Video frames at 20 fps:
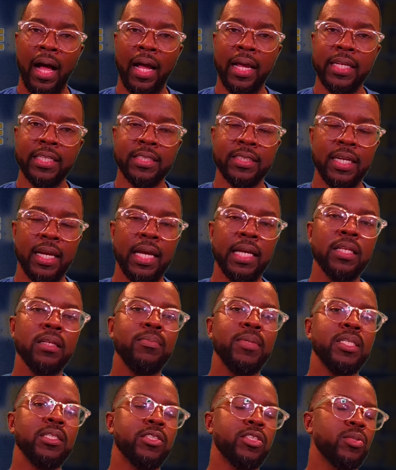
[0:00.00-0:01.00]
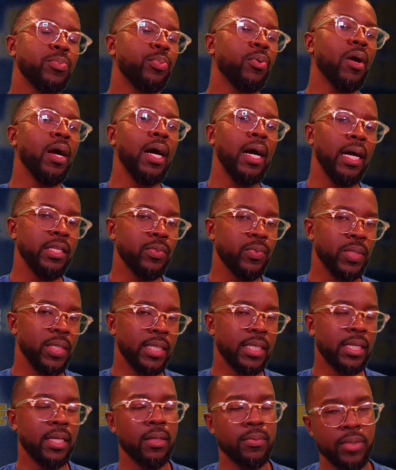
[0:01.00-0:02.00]
is the element of surprise when
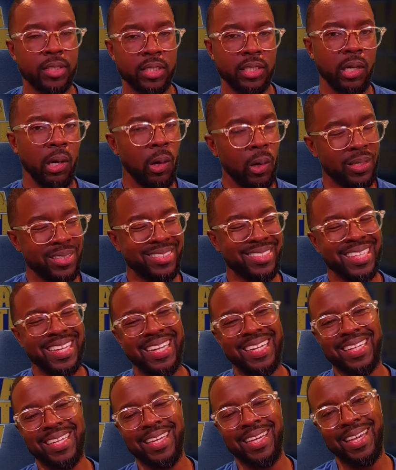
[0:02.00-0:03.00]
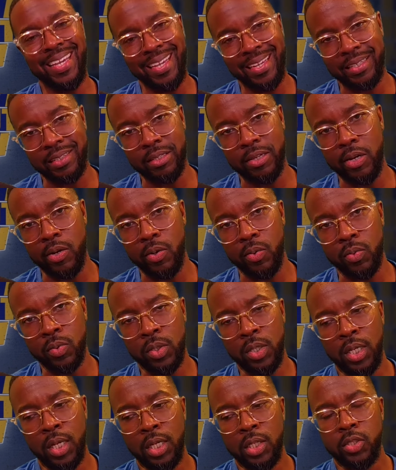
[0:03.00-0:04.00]
it comes to the onside kick, though.
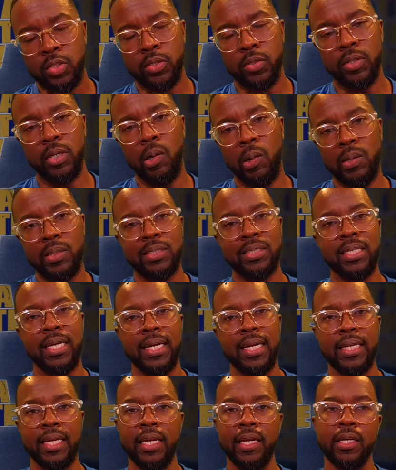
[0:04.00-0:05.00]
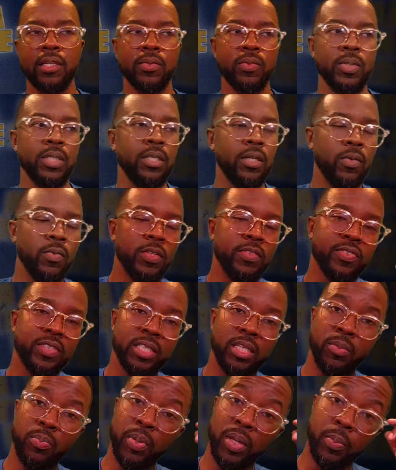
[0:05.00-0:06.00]
So the onside kicker, we've
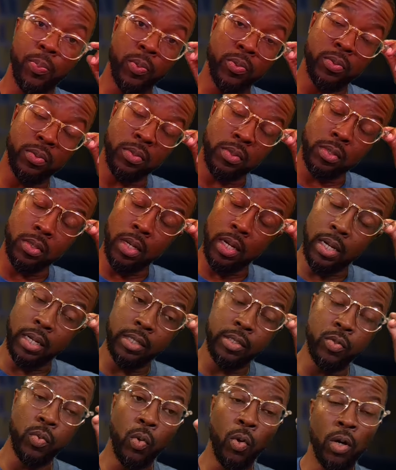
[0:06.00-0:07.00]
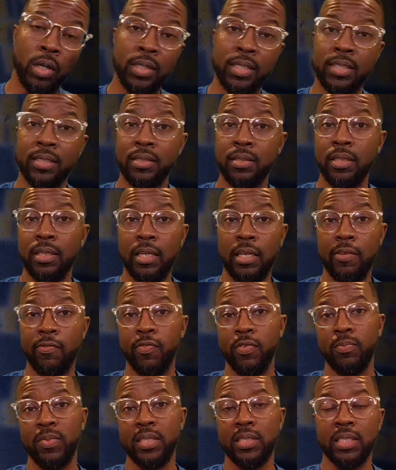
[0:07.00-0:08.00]
seen people, New Orleans
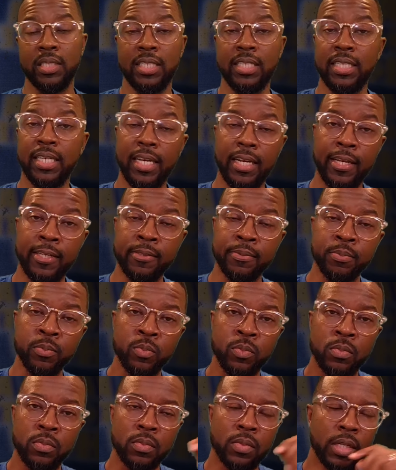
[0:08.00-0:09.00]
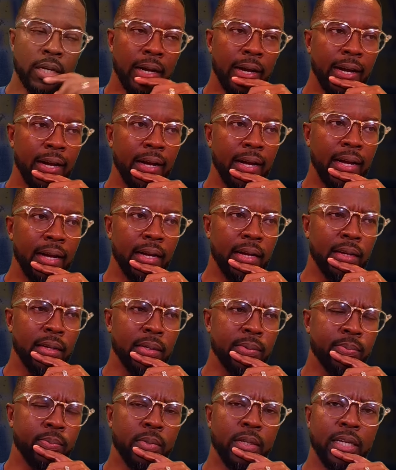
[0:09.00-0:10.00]
infamously did it
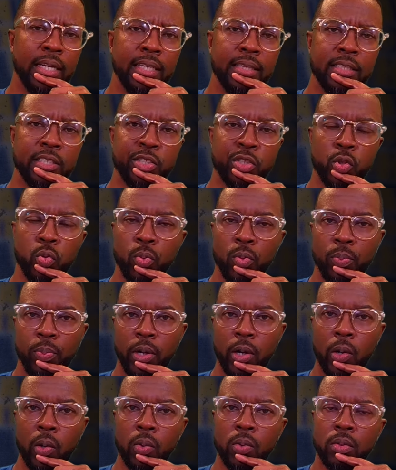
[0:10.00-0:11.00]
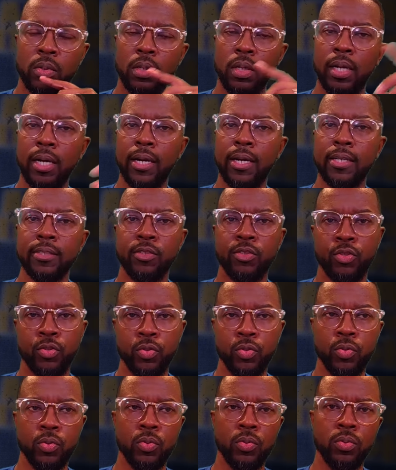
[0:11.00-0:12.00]
in the Super Bowl
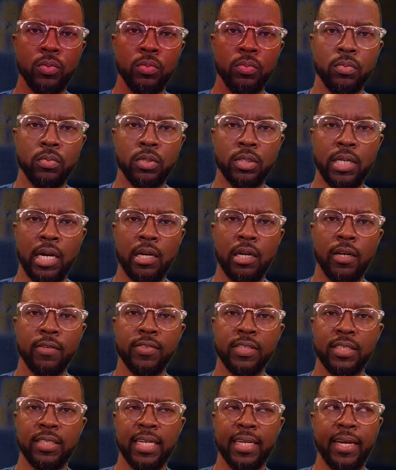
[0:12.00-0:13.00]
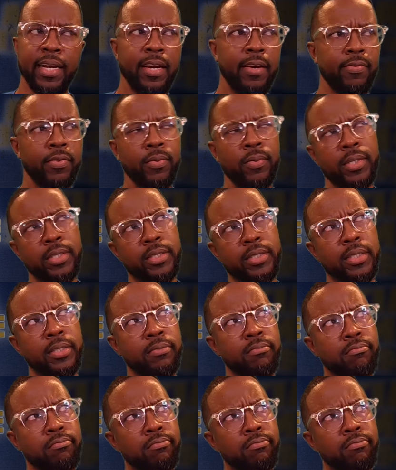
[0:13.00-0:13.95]
to start off the second half, or was it